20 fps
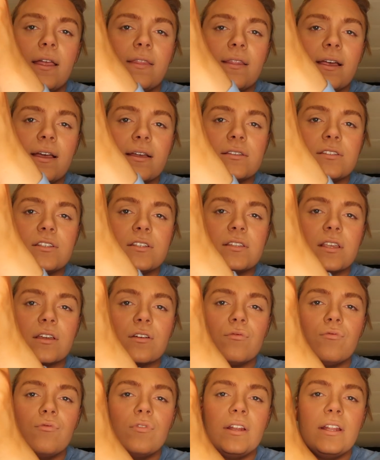And that's just like
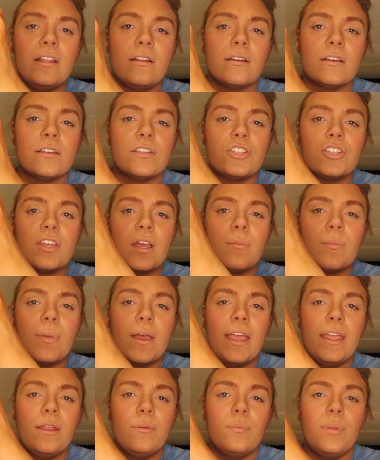a really nice
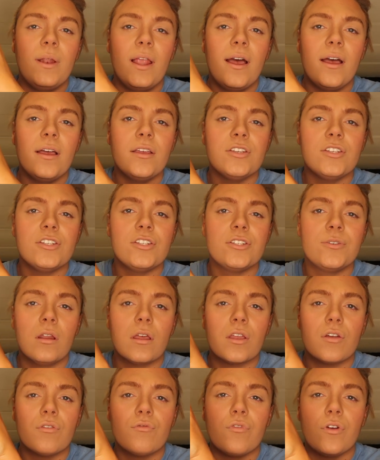champagne blush,
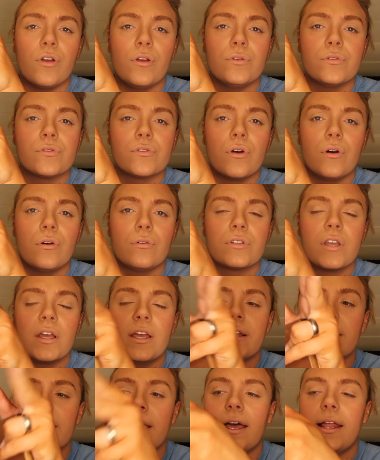like a rose gold
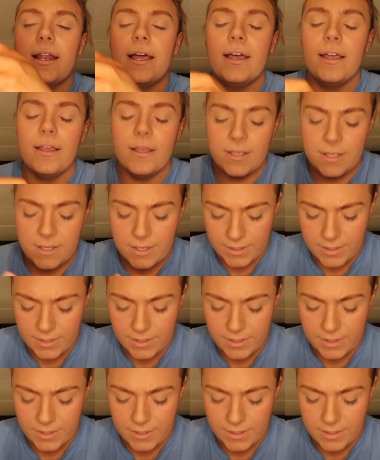kind of color.